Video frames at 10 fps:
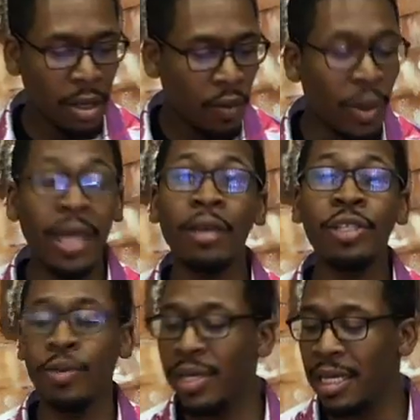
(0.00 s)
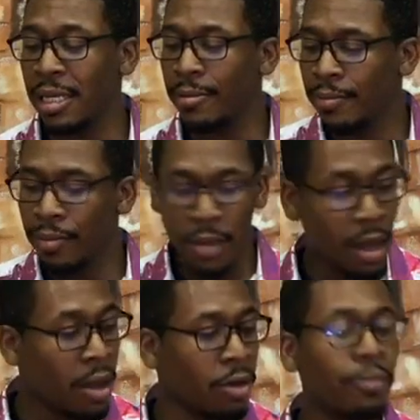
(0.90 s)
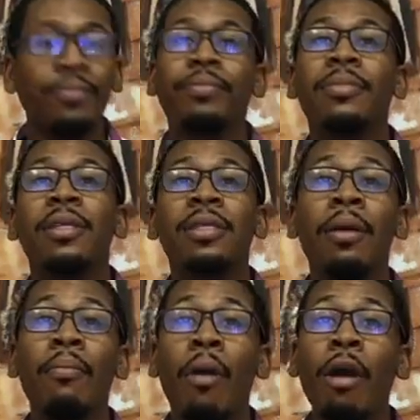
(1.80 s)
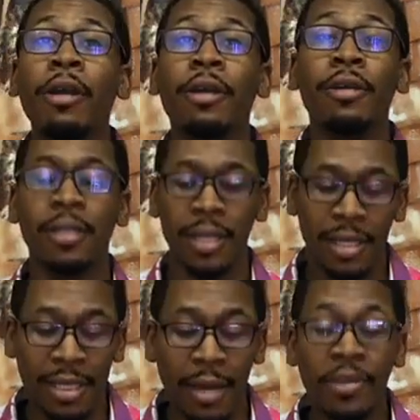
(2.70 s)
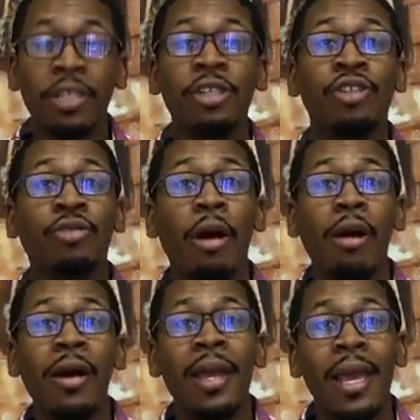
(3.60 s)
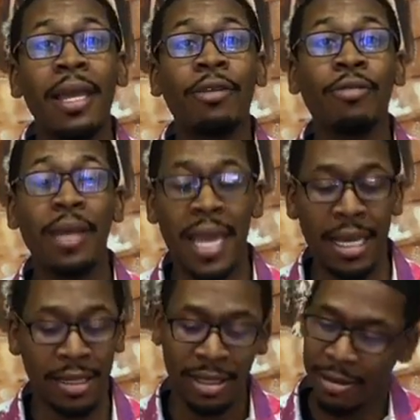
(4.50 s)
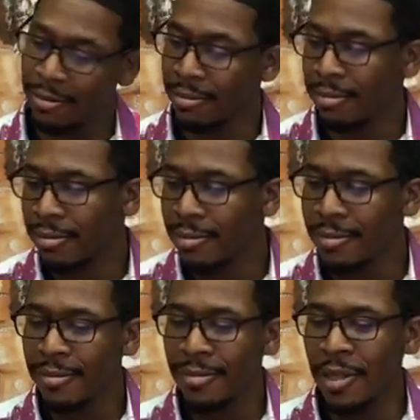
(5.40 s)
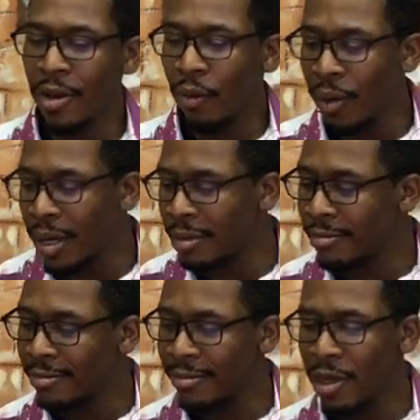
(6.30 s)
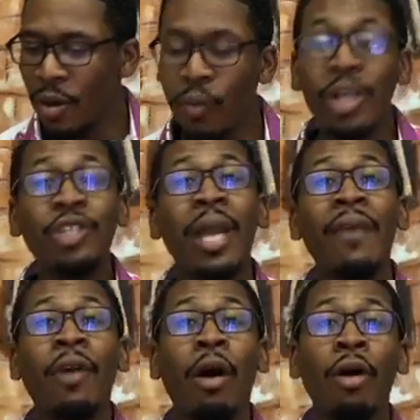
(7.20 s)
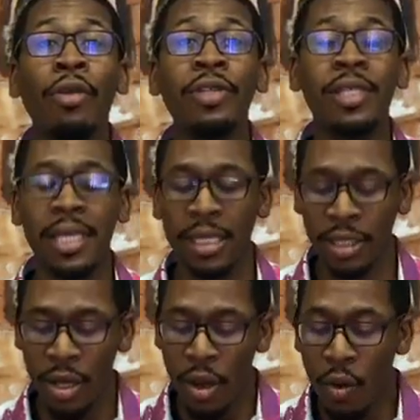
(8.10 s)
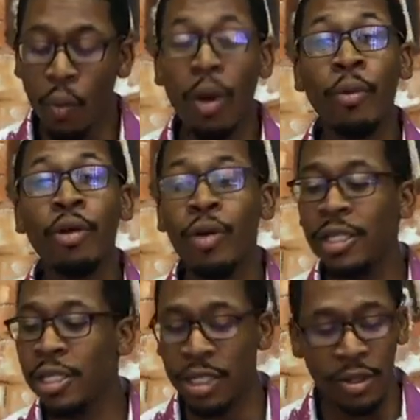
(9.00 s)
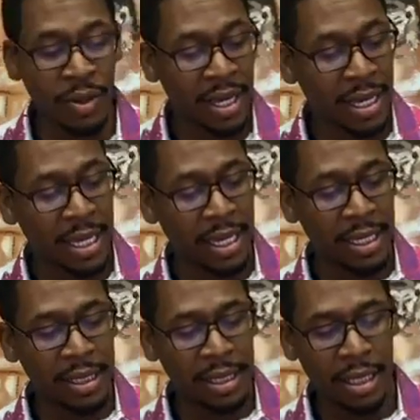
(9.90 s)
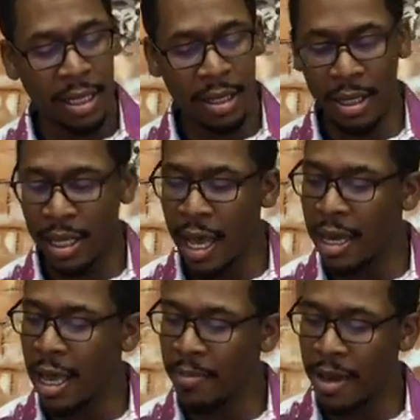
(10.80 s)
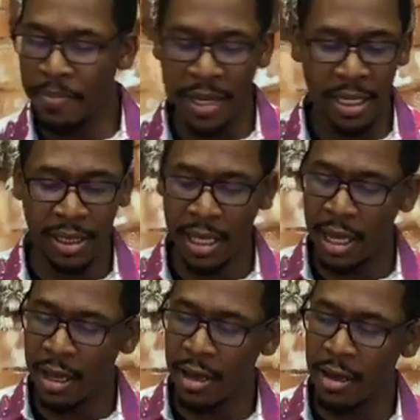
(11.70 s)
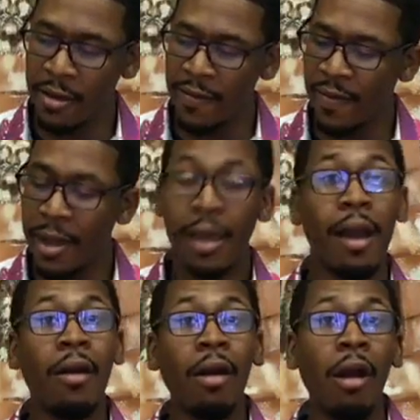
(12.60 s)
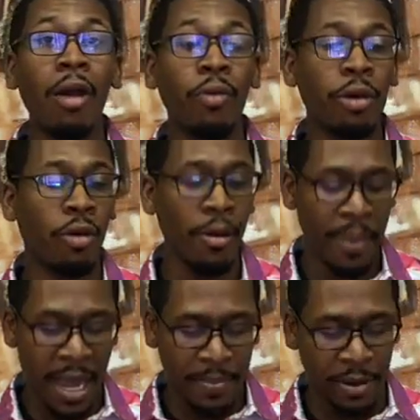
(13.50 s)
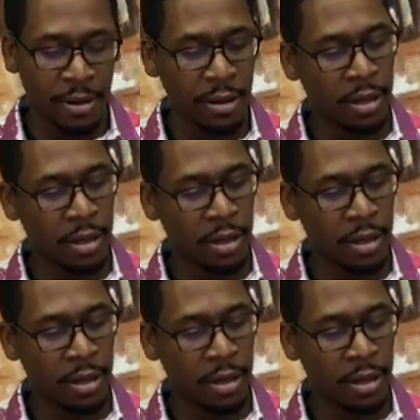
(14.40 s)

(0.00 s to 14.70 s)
What else do we need? Oh, some markers, something to draw and create. Well, once you have all those things, what we're going to do is cut up a piece of our artwork or paper.